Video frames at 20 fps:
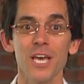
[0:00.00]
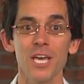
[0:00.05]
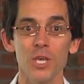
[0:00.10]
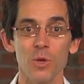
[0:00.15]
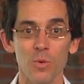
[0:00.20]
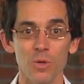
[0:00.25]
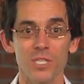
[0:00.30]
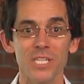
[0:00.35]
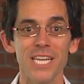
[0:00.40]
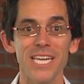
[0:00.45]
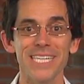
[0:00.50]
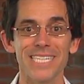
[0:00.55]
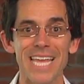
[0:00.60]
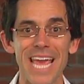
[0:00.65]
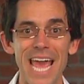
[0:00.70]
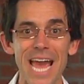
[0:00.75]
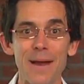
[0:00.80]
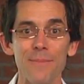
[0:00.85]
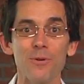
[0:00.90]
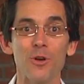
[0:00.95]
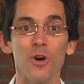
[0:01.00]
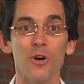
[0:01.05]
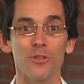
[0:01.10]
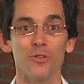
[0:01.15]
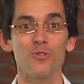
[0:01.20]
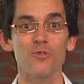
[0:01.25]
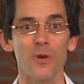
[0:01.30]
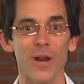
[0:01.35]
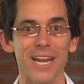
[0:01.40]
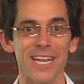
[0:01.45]
you will see a tab
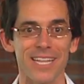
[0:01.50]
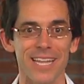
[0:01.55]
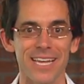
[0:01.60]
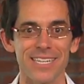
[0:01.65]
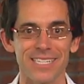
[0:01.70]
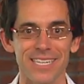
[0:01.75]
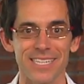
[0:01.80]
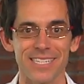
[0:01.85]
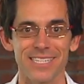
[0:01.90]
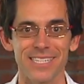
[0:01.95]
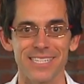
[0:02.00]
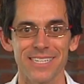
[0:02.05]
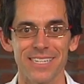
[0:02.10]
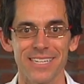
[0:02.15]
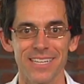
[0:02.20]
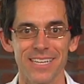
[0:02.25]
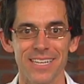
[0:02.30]
called Credit Lessons.